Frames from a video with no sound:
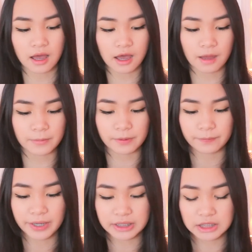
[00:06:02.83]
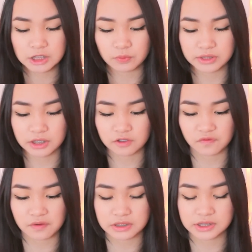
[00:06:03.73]
um, but this retails
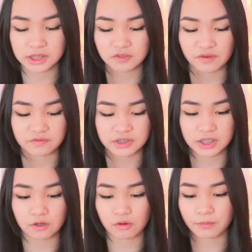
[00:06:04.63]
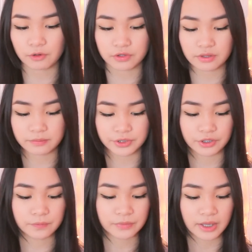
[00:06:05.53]
for six fifty, or both of them
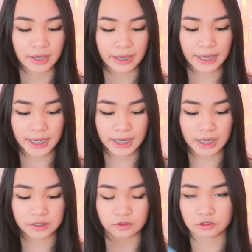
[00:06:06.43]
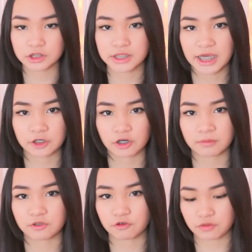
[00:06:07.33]
do, and they're just hand
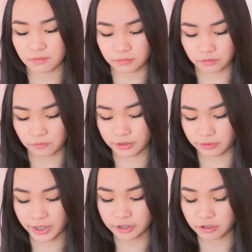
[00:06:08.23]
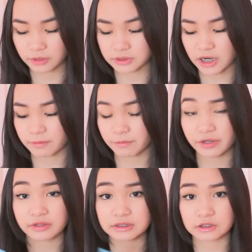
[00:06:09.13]
creams. You use them like regular hand creams, and I've been
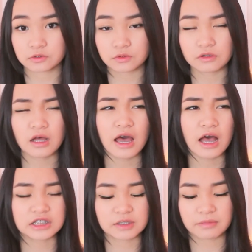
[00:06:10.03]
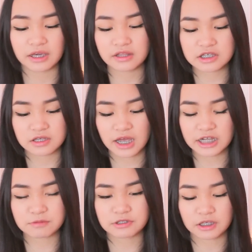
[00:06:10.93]
bringing this to school. To me, this
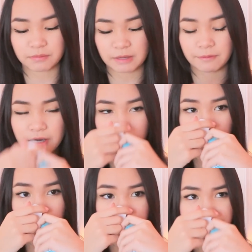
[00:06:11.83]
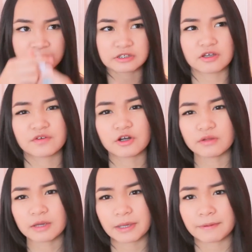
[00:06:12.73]
kind of smells like baby powder, so if you
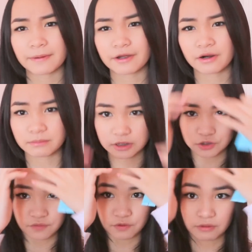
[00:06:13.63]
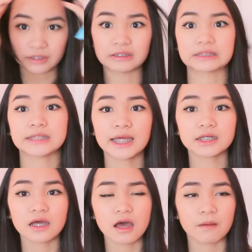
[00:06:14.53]
don't like baby powder, I'm not sure if you'll like this
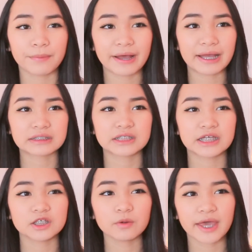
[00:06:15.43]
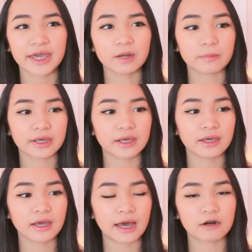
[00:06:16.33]
scent, but it's okay to
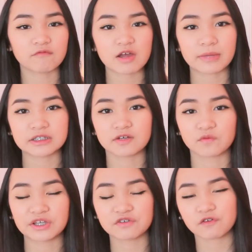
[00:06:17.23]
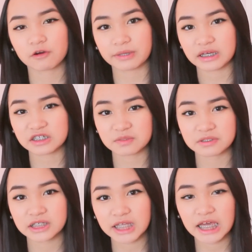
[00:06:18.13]
me. I don't find myself reaching for it because it
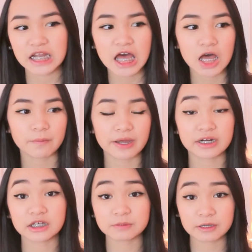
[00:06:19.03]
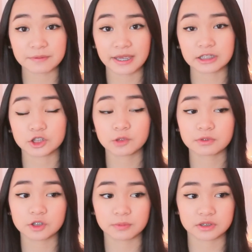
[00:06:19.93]
smells like that, but it does make my hands
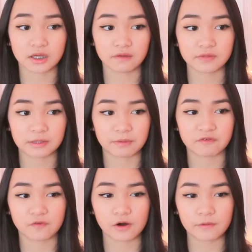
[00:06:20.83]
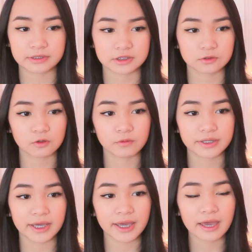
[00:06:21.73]
super, super soft. Like before I went to school
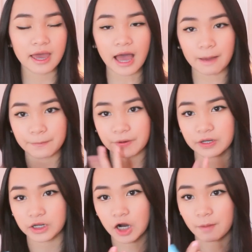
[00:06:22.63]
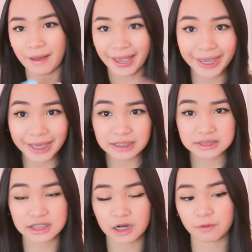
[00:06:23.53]
one day, I put it on my
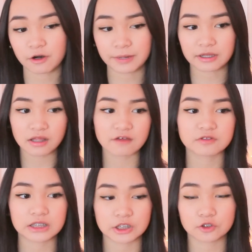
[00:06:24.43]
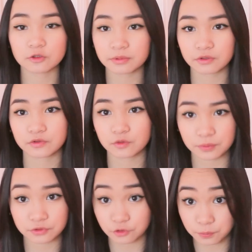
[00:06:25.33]
hands, and then I put it on my gloves because it's super,
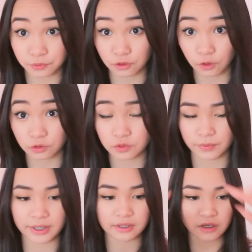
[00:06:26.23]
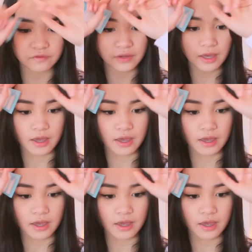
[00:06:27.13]
super, super cold where I live,